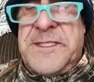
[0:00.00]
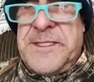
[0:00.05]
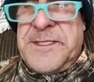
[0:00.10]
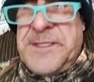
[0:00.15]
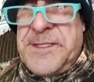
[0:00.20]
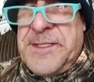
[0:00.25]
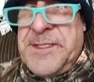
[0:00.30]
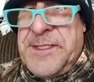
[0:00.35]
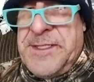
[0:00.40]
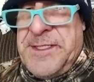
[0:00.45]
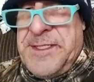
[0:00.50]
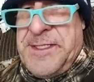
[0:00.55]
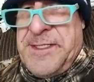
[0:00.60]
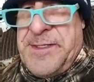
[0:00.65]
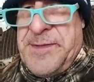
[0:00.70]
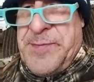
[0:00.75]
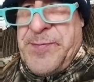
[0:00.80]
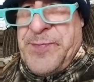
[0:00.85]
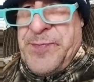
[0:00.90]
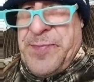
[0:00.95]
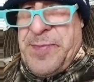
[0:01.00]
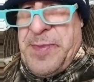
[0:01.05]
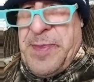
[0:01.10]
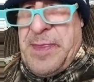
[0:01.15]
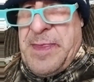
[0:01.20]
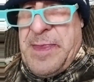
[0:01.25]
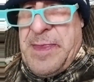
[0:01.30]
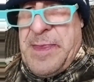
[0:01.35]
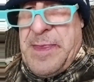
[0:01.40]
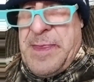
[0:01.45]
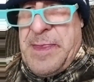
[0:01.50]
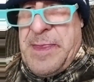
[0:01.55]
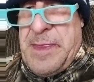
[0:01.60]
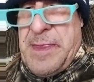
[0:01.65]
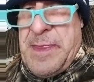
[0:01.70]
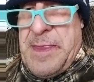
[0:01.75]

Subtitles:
[no speech]